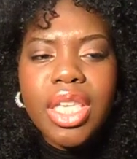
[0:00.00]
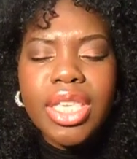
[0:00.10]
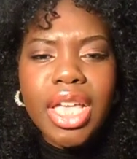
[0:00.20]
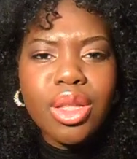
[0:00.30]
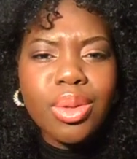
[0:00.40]

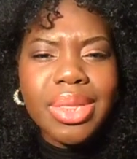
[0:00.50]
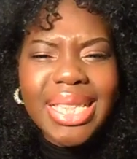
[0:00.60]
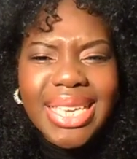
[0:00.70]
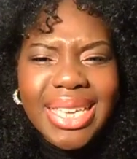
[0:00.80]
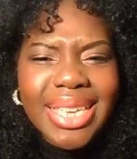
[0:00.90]
yellow
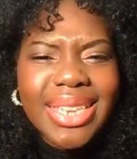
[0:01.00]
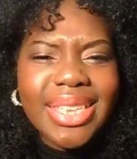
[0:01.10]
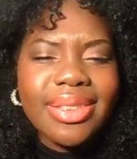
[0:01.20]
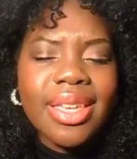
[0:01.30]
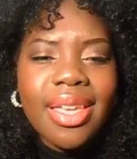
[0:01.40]
lid,
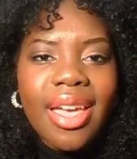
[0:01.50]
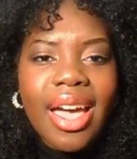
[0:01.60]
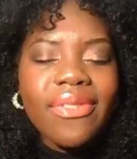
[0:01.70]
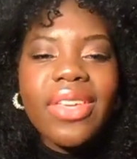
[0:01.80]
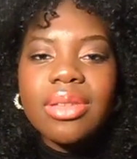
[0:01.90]
and I
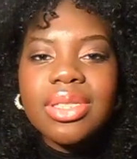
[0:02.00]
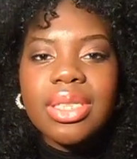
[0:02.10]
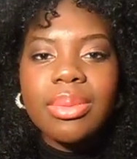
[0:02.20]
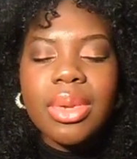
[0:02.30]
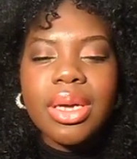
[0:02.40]
found
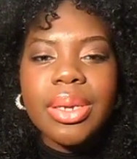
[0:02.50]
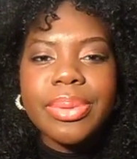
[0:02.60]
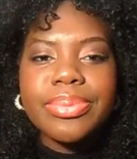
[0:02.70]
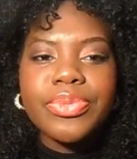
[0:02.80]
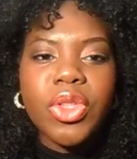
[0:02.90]
some
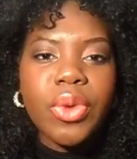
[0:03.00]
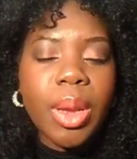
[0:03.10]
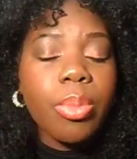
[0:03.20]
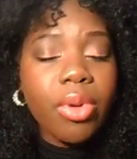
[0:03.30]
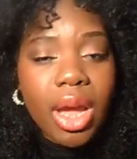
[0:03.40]
um, great
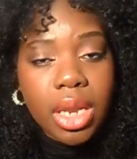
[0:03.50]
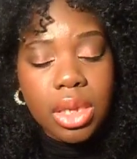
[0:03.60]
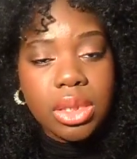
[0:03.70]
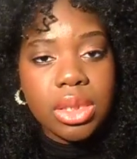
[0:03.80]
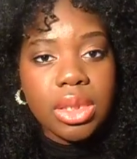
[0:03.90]

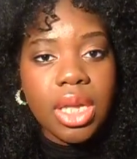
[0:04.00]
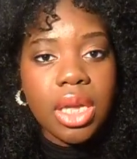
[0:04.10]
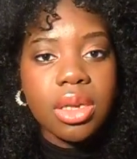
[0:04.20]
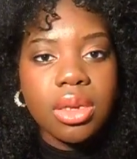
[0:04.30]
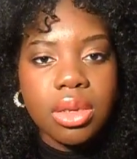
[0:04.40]
products
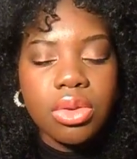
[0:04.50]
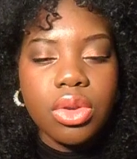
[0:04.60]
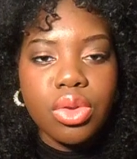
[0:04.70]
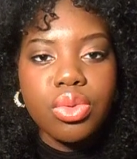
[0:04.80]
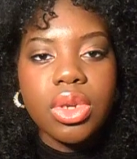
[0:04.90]
that could, you know,
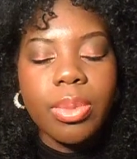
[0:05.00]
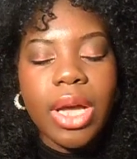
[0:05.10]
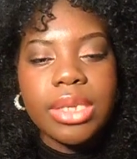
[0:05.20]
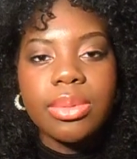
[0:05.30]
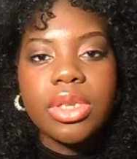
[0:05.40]
you could
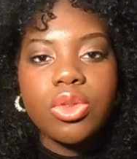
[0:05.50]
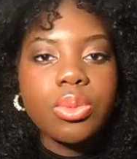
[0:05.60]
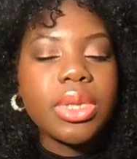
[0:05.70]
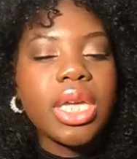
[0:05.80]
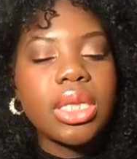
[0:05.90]
possibly
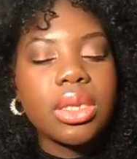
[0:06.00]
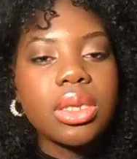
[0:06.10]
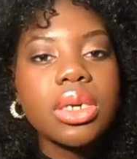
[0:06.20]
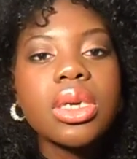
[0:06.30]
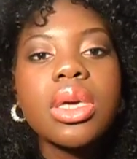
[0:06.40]
duplicate the
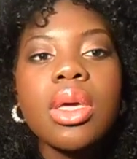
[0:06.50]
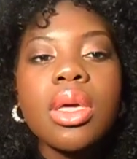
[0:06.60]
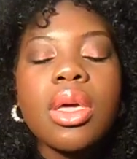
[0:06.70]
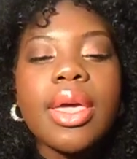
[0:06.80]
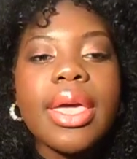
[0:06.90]
look
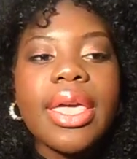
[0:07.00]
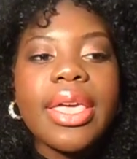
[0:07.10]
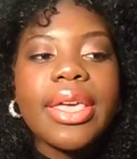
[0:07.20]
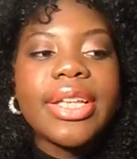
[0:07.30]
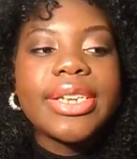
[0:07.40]

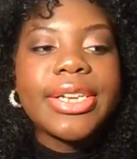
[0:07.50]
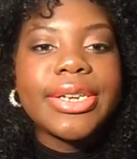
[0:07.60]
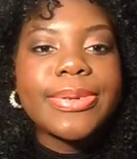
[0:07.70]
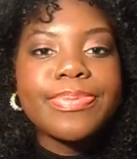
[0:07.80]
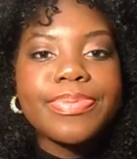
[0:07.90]
and
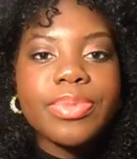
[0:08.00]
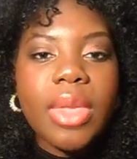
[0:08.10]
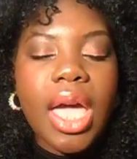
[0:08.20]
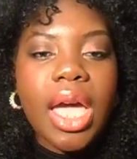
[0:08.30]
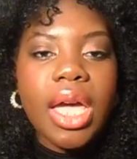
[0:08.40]
um,
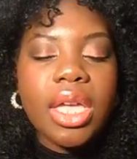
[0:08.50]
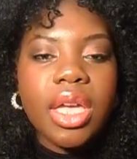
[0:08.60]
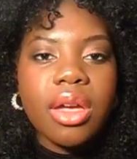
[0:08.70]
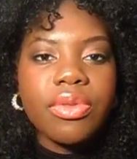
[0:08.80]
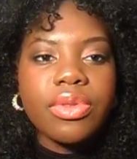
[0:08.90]
I
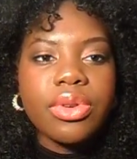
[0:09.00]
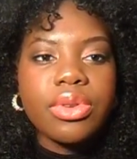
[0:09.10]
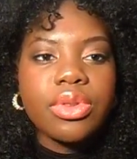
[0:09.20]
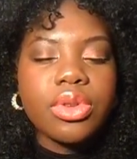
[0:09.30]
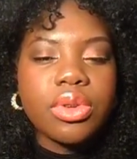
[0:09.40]
covered
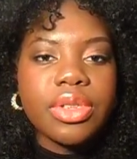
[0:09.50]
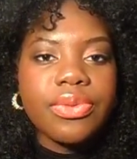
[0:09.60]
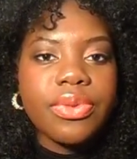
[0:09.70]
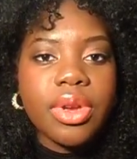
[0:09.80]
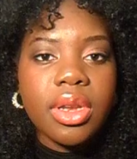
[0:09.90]
you know
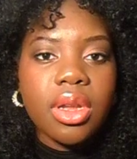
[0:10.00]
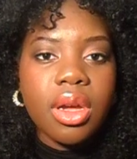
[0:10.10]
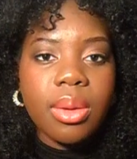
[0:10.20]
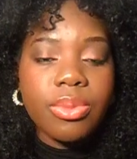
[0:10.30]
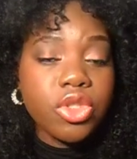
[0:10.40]
different
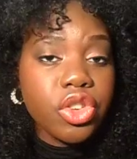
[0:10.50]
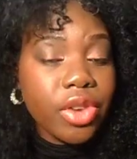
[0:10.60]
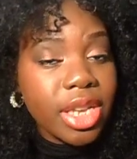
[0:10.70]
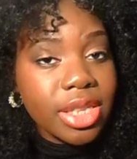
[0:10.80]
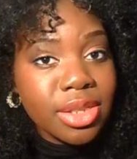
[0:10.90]
um,
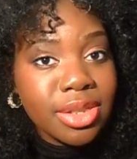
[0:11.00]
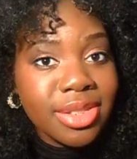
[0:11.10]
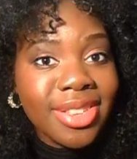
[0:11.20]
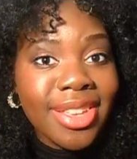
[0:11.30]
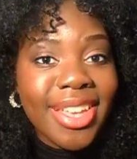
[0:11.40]
trends.
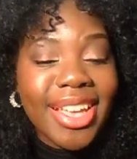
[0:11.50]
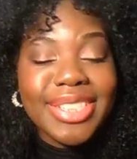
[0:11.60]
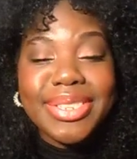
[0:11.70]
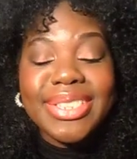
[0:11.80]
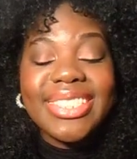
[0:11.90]

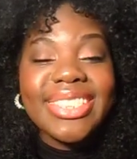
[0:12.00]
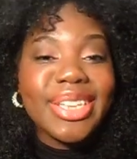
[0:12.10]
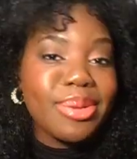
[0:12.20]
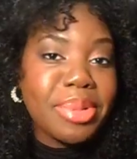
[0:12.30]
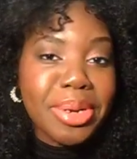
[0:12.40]
I did a
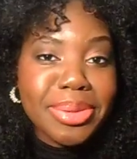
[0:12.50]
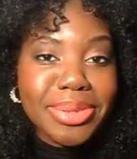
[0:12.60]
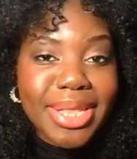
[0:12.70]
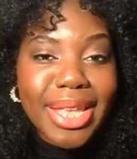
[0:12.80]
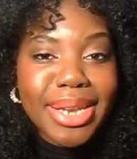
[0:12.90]
sneaker post.
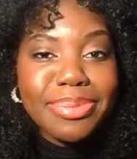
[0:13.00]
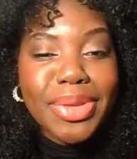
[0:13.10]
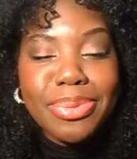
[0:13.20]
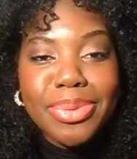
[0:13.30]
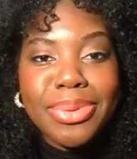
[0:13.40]
A lot of
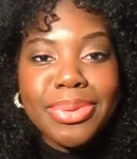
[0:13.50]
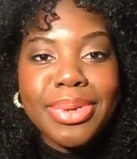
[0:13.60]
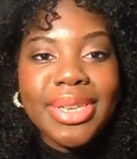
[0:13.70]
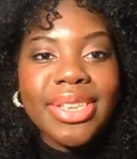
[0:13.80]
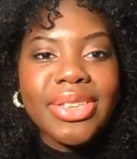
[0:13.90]
people,
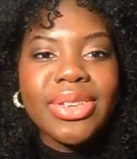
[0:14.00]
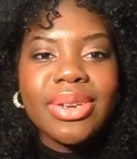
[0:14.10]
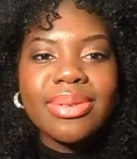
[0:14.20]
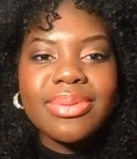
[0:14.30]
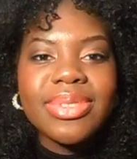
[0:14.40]
you
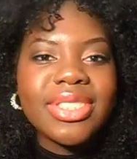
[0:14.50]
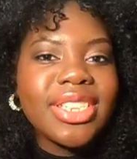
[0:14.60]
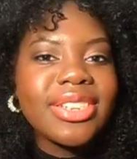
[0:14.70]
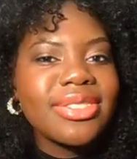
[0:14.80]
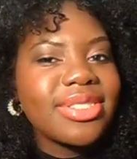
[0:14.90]
know,
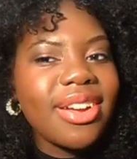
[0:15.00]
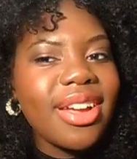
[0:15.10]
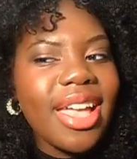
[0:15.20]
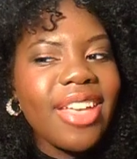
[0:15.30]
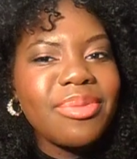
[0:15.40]
sneakers
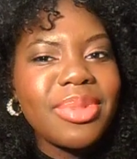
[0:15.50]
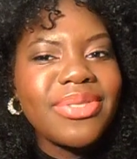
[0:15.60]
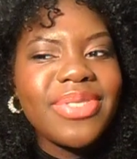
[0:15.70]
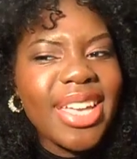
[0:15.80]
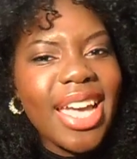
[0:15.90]
have been
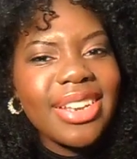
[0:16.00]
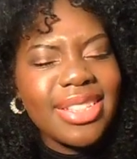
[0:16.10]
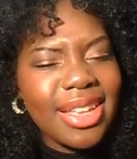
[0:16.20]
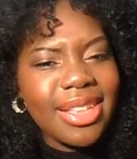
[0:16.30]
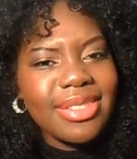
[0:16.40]
forgotten a
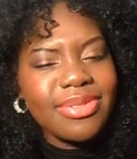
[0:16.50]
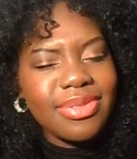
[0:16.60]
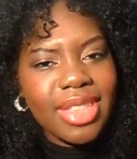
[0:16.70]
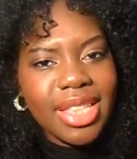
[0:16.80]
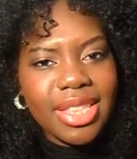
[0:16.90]
lot
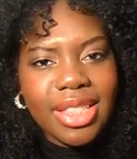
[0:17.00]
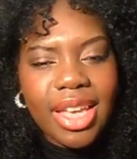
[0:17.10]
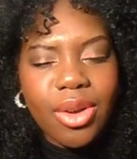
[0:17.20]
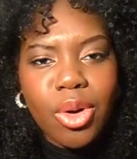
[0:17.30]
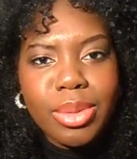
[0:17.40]
lately.
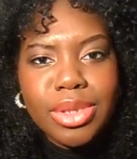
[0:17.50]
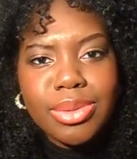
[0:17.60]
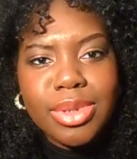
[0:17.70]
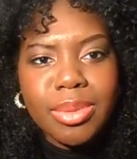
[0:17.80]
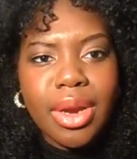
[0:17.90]
Like all we do
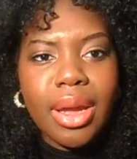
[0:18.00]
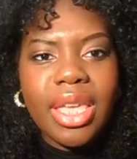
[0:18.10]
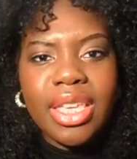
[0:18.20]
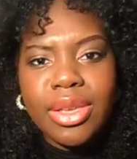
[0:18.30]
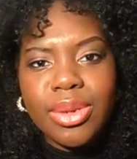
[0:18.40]
is wear our
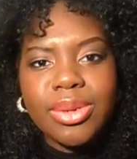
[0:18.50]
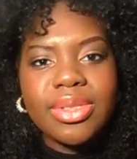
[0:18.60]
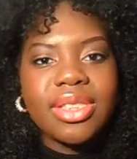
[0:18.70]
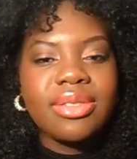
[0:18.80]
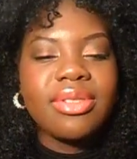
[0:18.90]
heels
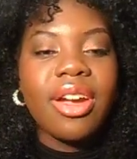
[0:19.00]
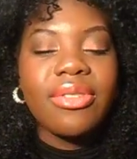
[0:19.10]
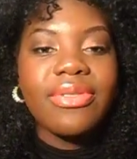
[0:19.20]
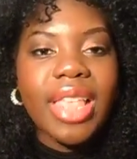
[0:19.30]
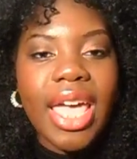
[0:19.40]
and our
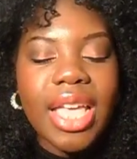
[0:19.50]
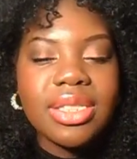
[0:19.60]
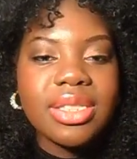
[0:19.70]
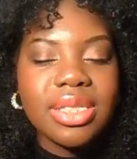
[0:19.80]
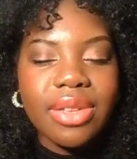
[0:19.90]

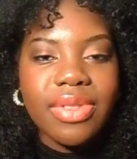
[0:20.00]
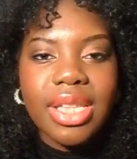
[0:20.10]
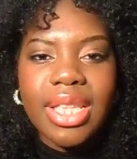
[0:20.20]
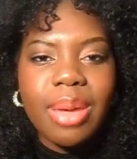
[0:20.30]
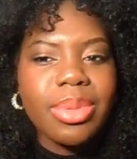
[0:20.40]
flats and stuff like that.